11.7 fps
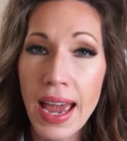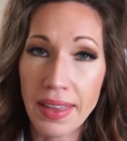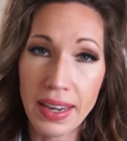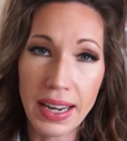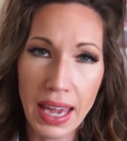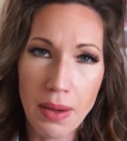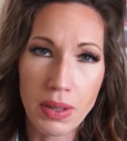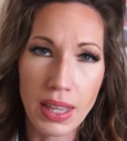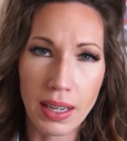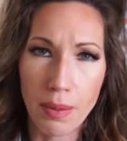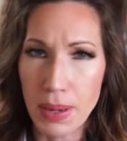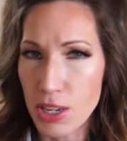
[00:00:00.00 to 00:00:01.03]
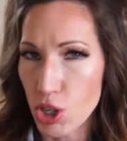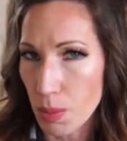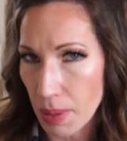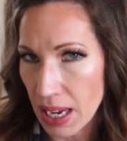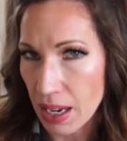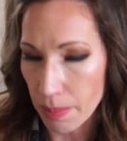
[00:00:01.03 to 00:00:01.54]
And then it came with like a peachy
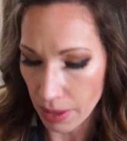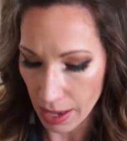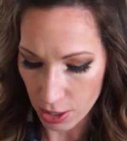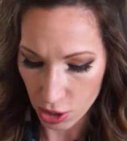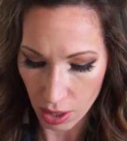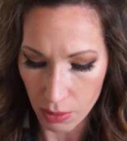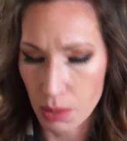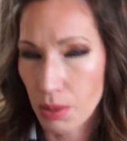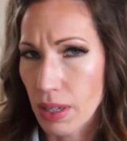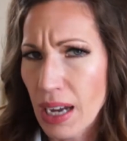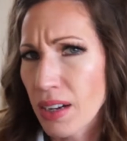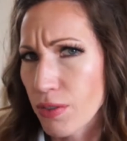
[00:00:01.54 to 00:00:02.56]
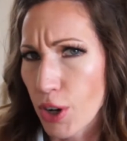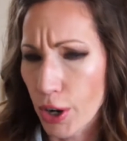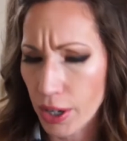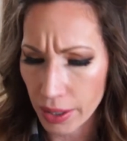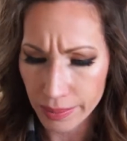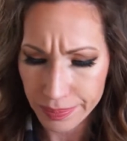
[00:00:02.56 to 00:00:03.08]
pink blush that was kind of
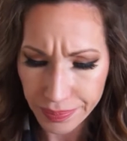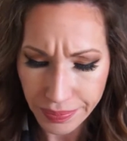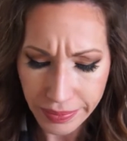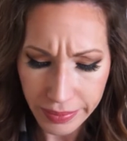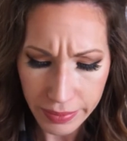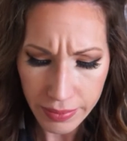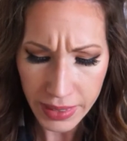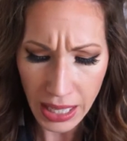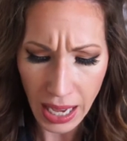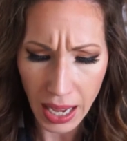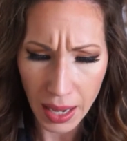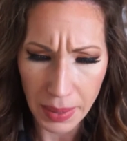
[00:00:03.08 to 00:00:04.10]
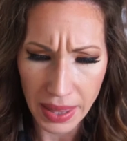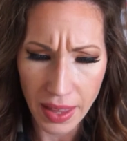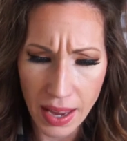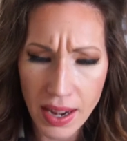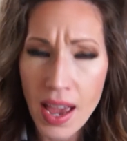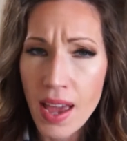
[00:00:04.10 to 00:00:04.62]
dark. And
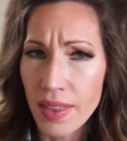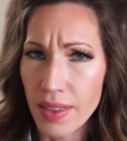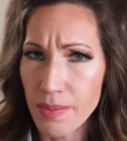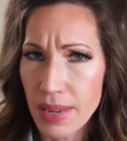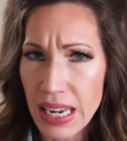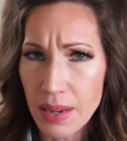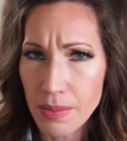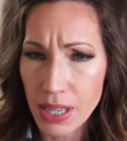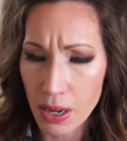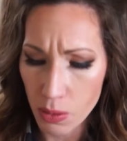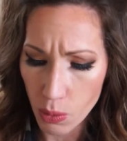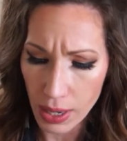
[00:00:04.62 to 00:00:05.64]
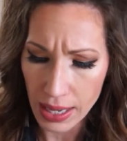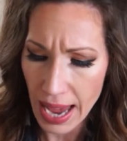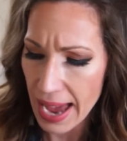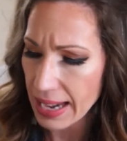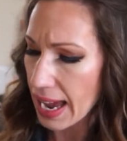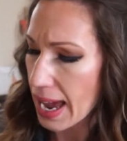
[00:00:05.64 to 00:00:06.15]
then the medium tone one
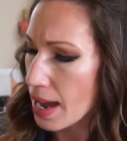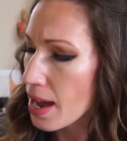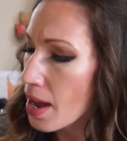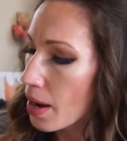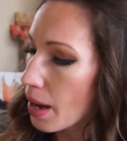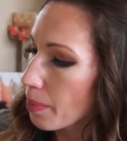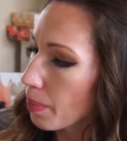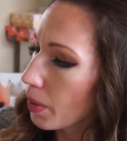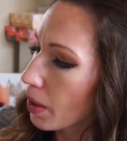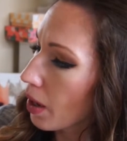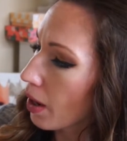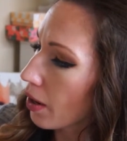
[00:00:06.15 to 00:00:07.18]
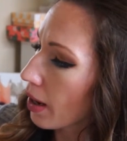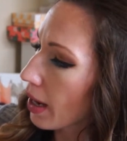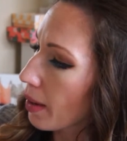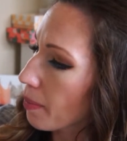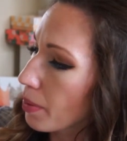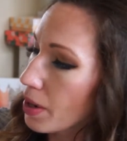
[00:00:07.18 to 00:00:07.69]
had a
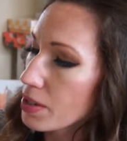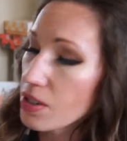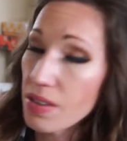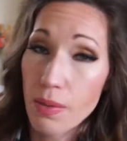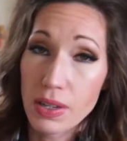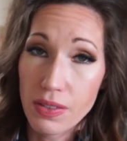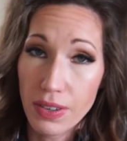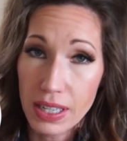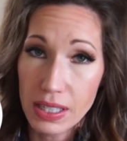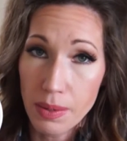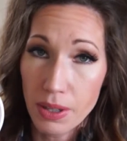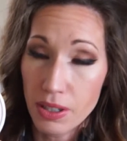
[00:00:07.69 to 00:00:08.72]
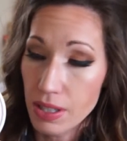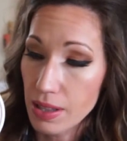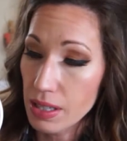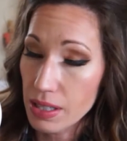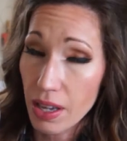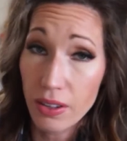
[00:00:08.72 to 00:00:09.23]
bronzer that was very similar to
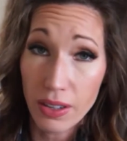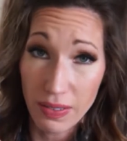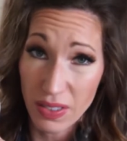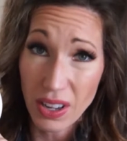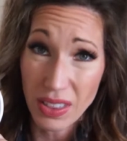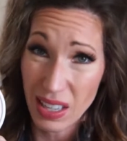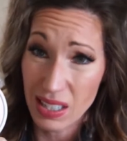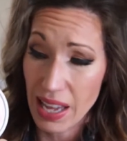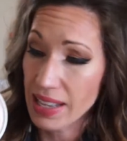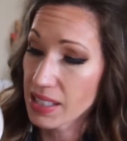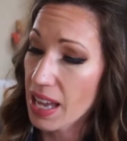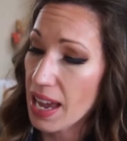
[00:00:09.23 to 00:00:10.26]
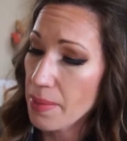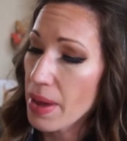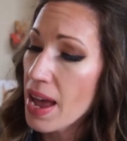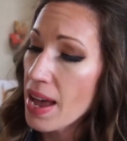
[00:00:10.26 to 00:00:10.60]
this color, if not the exact same.